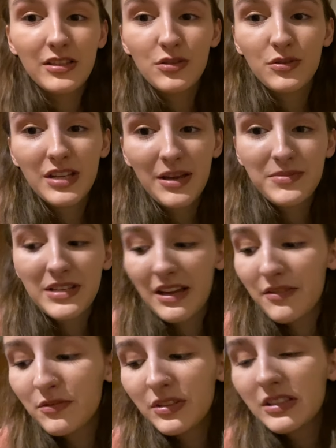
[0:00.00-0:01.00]
so tipsy. I've
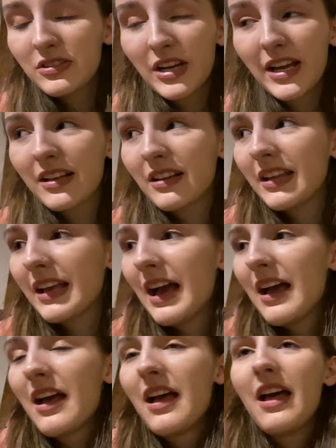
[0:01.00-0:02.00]
only drank like
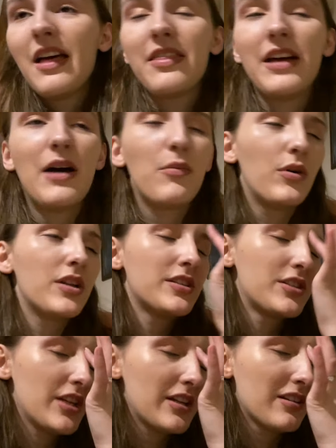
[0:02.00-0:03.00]
that one gin